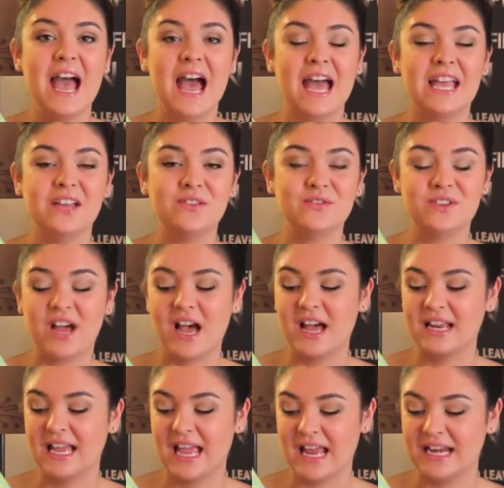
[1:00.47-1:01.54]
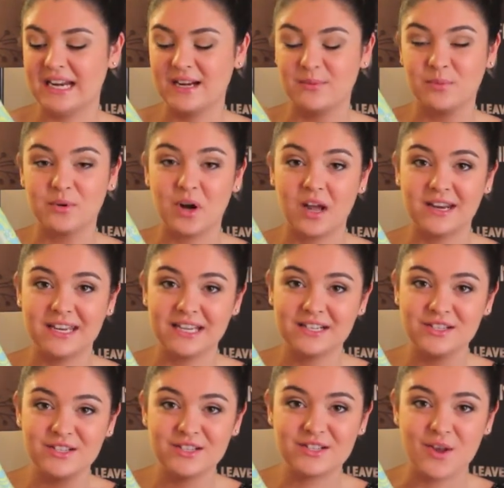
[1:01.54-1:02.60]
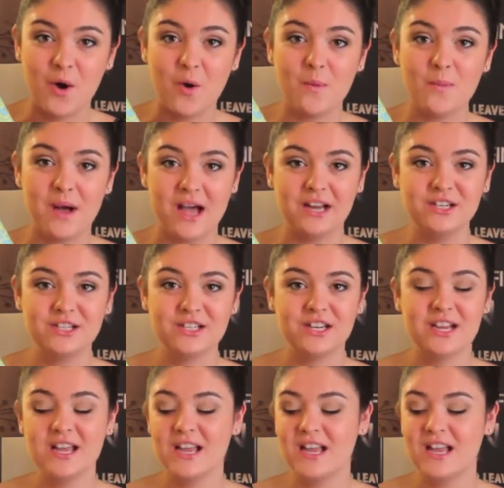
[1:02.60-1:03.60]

I have not hated a product so much.